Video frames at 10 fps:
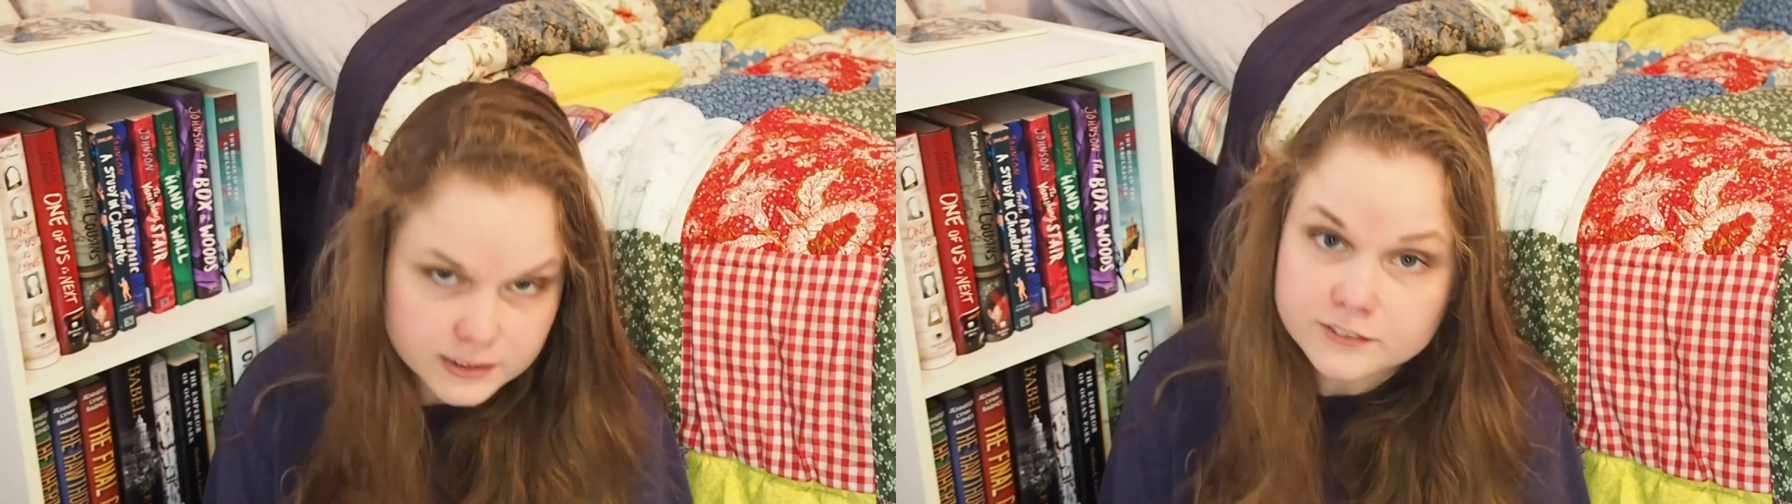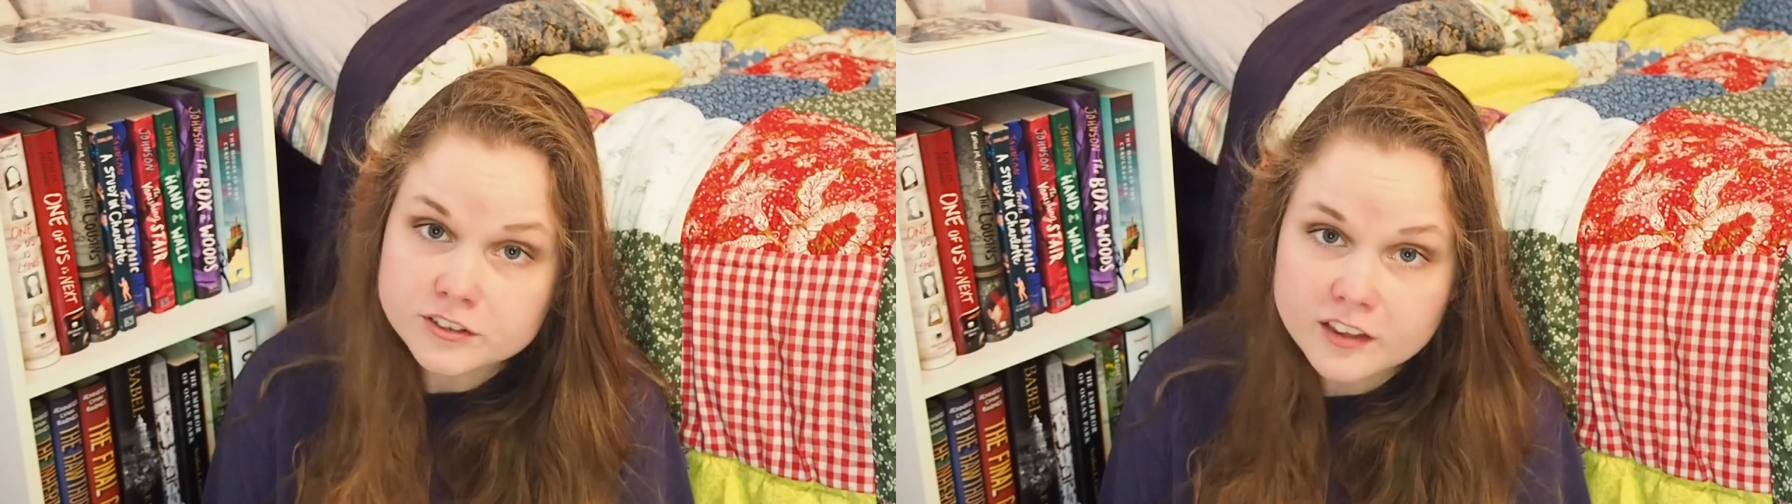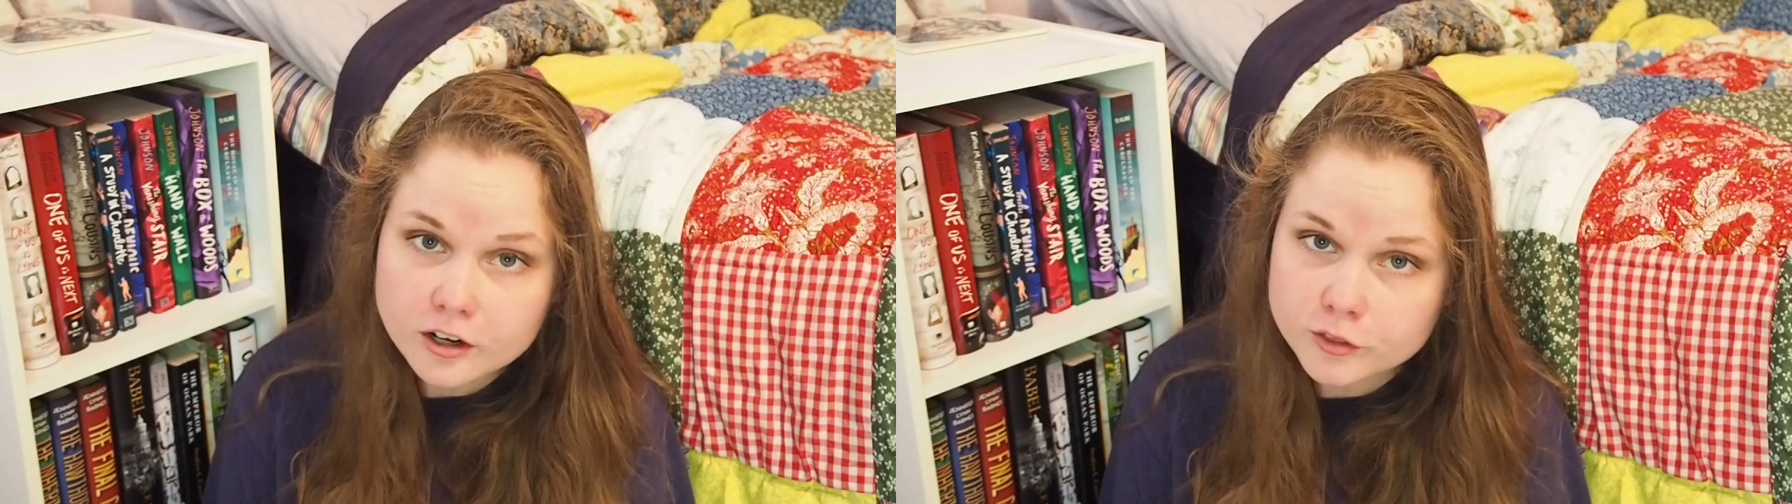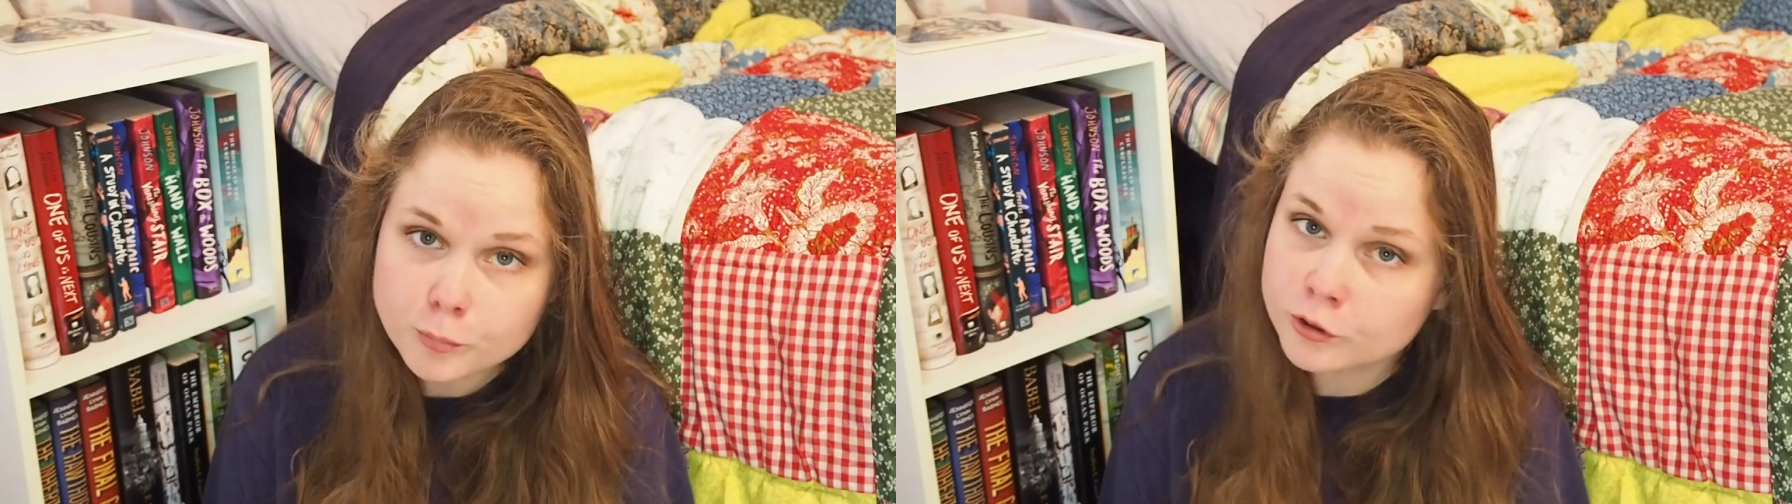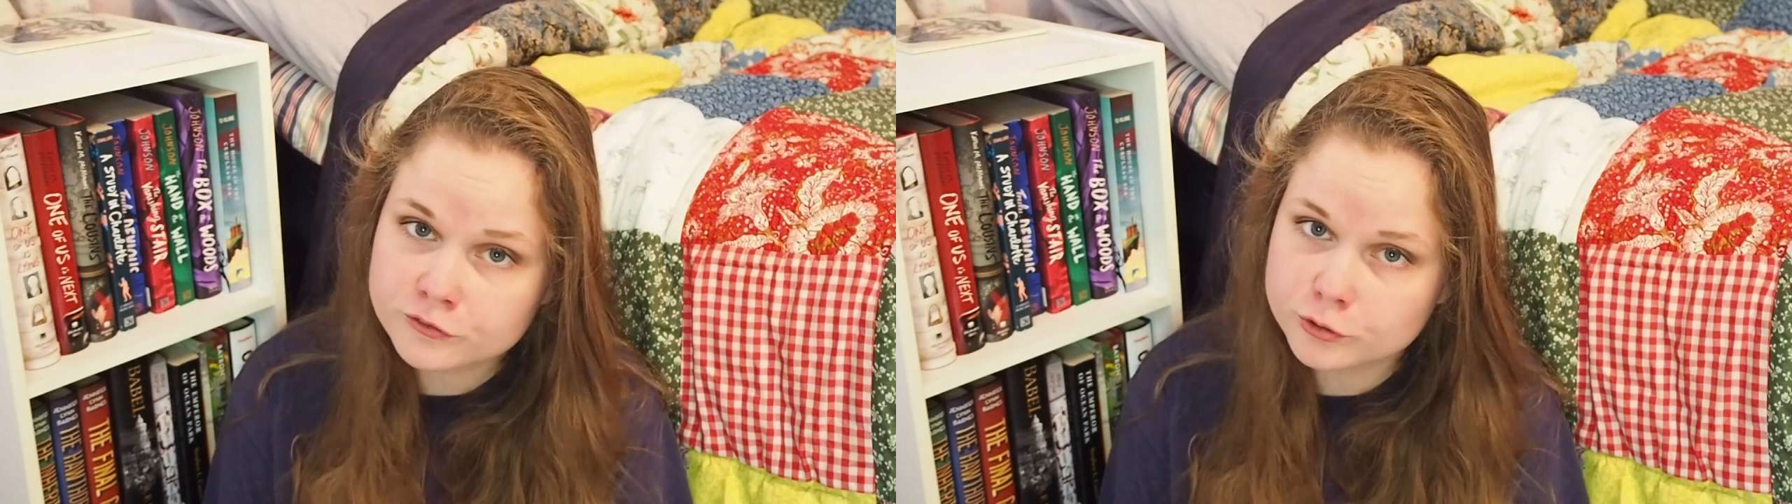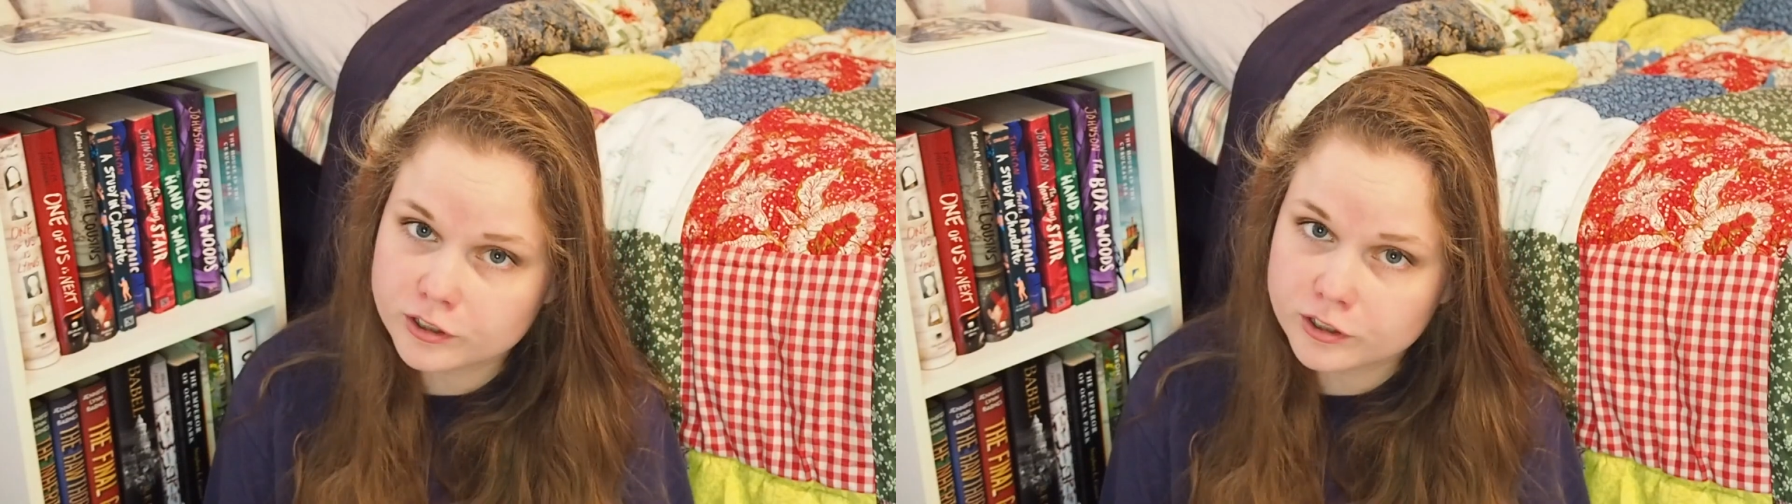even if they are the point of view